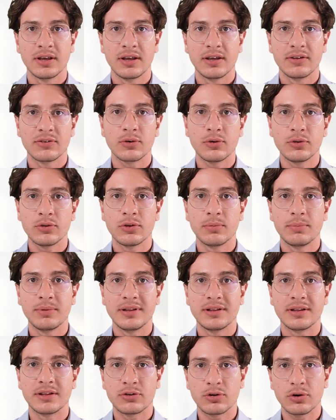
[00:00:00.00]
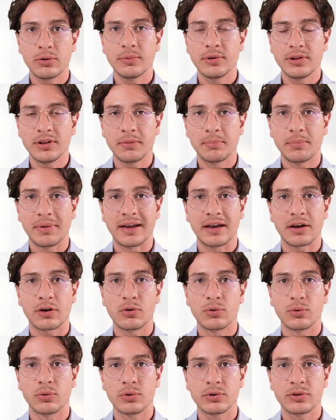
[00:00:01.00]
is going to be determined by a
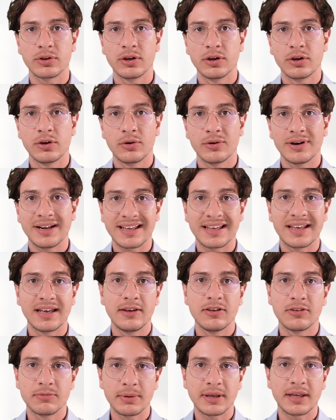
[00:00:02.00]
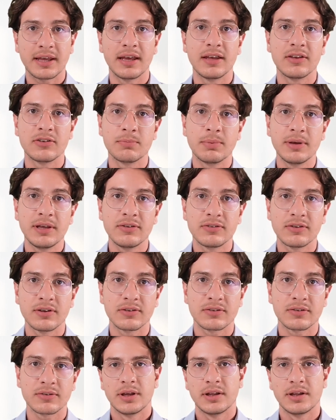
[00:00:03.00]
court on a case-by-case basis.